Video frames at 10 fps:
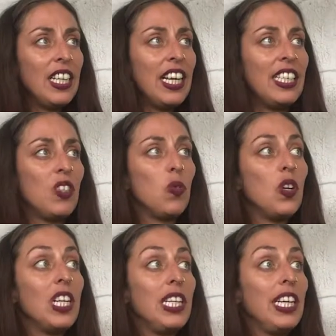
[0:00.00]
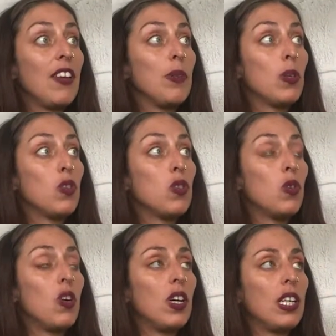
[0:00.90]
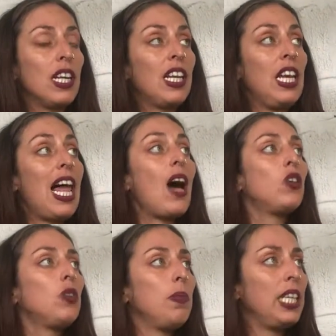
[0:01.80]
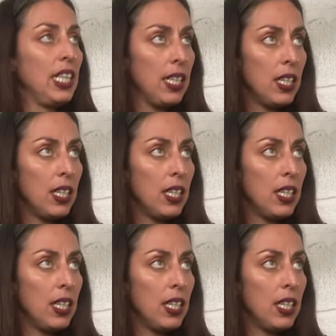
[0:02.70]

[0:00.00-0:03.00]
And it really gave me also, it allowed me